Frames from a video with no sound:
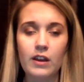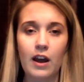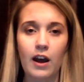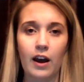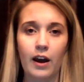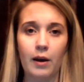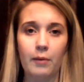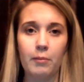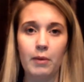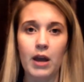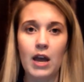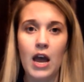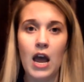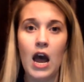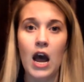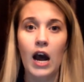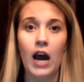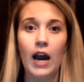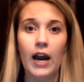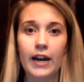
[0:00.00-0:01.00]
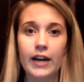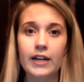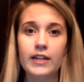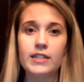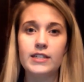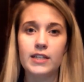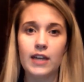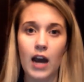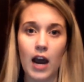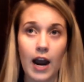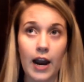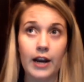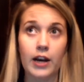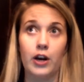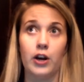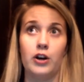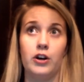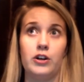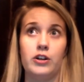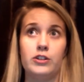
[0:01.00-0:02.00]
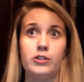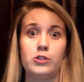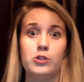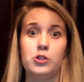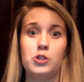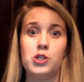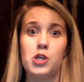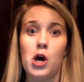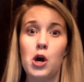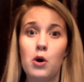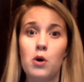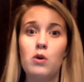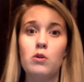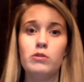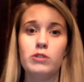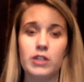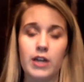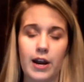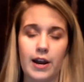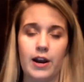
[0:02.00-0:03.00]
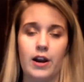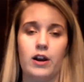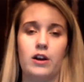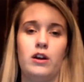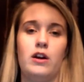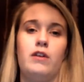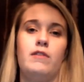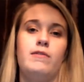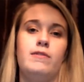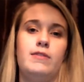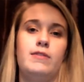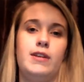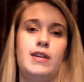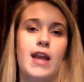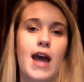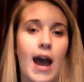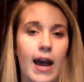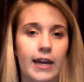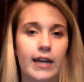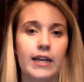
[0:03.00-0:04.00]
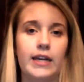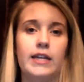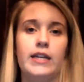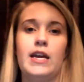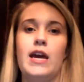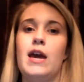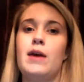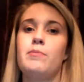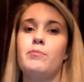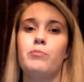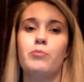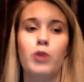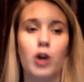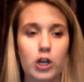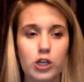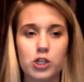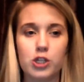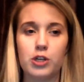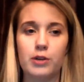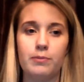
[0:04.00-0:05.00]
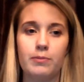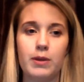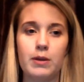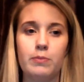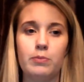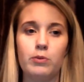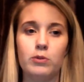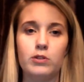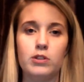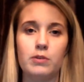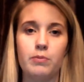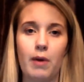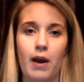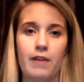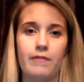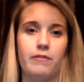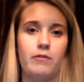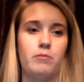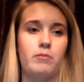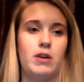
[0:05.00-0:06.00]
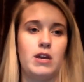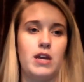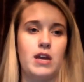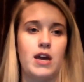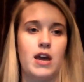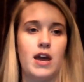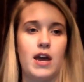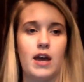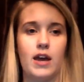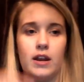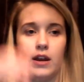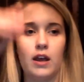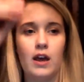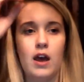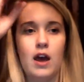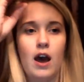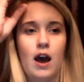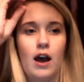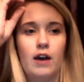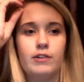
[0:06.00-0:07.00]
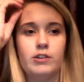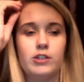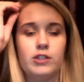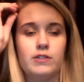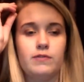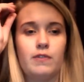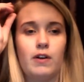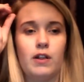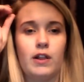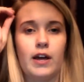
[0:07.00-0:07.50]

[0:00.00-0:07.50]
I got so tired of nagging and pressuring people to buy from me, and I just felt